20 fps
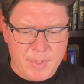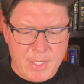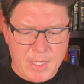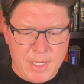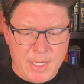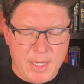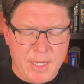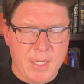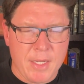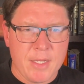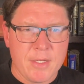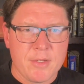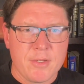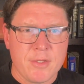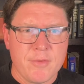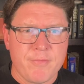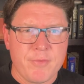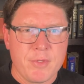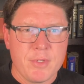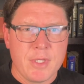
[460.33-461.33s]
And
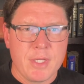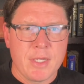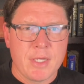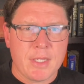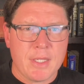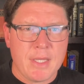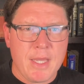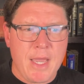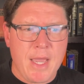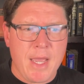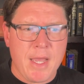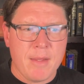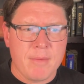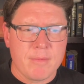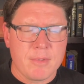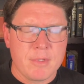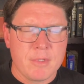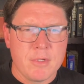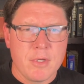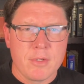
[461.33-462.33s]
if you need a
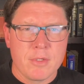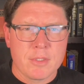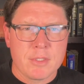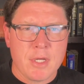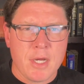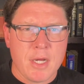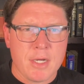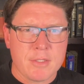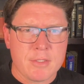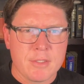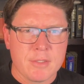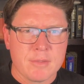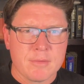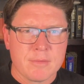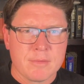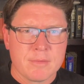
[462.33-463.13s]
cat, you know who to talk to.